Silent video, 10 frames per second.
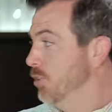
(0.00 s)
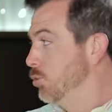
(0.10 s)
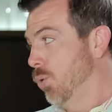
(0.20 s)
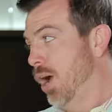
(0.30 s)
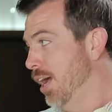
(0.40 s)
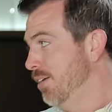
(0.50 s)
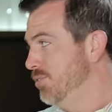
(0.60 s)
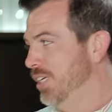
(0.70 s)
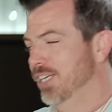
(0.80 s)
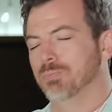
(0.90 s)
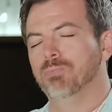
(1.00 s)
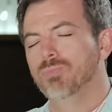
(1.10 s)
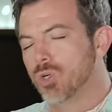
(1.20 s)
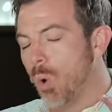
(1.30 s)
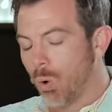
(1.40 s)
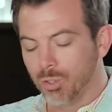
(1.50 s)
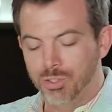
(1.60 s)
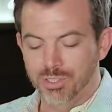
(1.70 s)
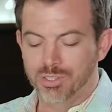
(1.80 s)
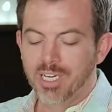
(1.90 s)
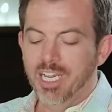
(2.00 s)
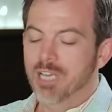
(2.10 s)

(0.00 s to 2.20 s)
and drives. It's gorgeous.